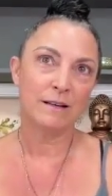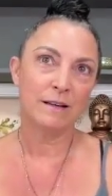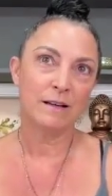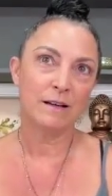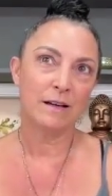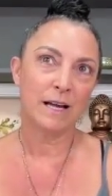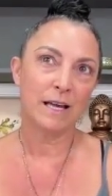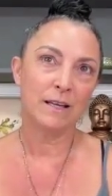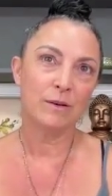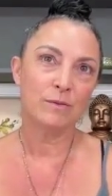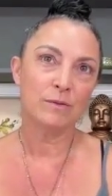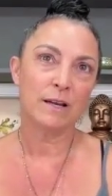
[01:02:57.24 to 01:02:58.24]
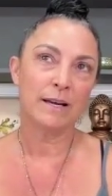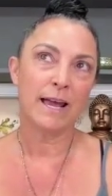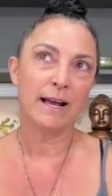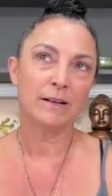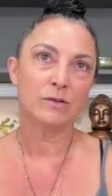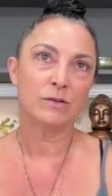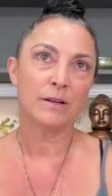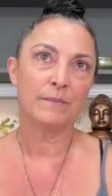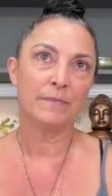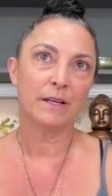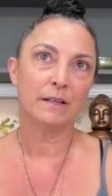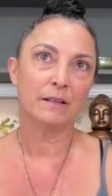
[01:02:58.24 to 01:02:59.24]
read, I think it was on X or
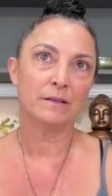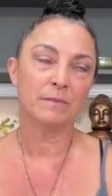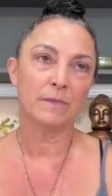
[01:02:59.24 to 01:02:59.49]
something,